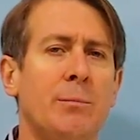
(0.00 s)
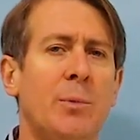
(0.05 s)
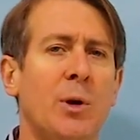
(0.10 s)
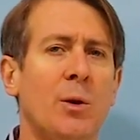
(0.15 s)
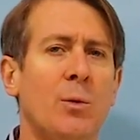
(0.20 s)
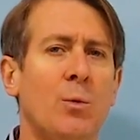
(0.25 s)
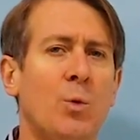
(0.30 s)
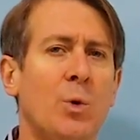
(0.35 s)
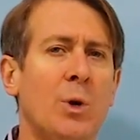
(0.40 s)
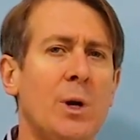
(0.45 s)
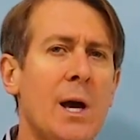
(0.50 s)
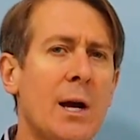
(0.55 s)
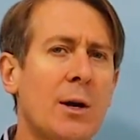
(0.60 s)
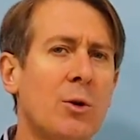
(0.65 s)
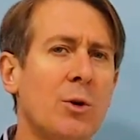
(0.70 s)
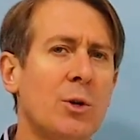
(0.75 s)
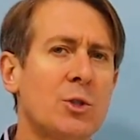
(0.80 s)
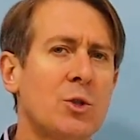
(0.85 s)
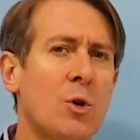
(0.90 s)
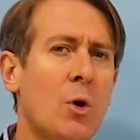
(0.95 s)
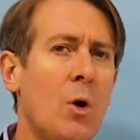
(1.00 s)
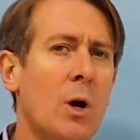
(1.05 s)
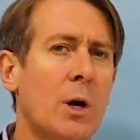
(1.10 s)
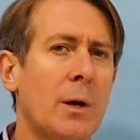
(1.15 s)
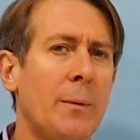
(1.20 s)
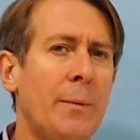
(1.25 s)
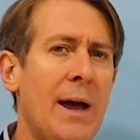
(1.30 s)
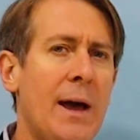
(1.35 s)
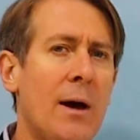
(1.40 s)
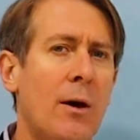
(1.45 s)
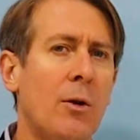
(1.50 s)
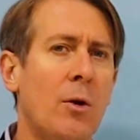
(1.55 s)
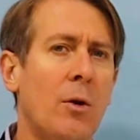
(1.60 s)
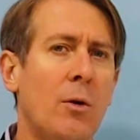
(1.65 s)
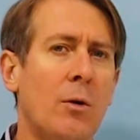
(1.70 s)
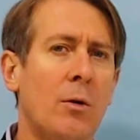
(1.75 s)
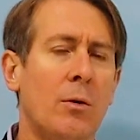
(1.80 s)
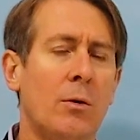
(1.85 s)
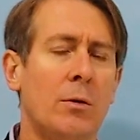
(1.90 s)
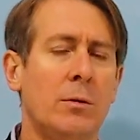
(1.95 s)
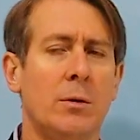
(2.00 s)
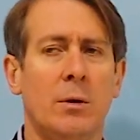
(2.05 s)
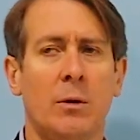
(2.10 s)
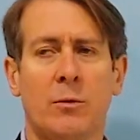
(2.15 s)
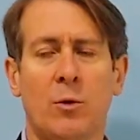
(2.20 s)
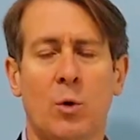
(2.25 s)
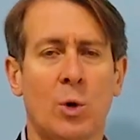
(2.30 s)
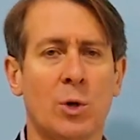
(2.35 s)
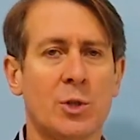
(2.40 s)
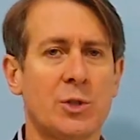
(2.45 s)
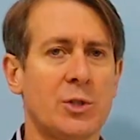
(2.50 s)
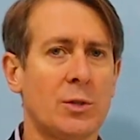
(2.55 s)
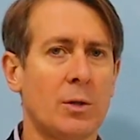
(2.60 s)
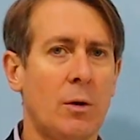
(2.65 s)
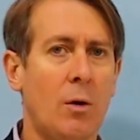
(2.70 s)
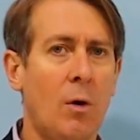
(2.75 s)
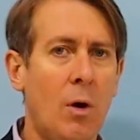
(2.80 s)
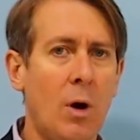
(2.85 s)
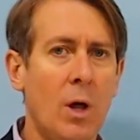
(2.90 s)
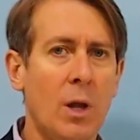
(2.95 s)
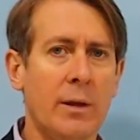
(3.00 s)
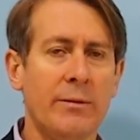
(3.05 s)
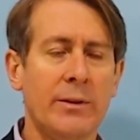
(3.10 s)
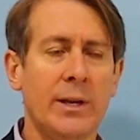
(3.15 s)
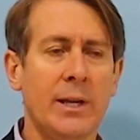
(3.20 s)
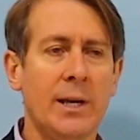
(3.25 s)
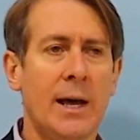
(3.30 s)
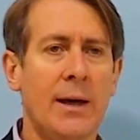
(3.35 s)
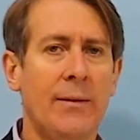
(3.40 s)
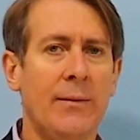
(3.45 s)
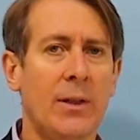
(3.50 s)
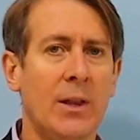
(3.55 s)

but we're not going to talk about, of course, all of it.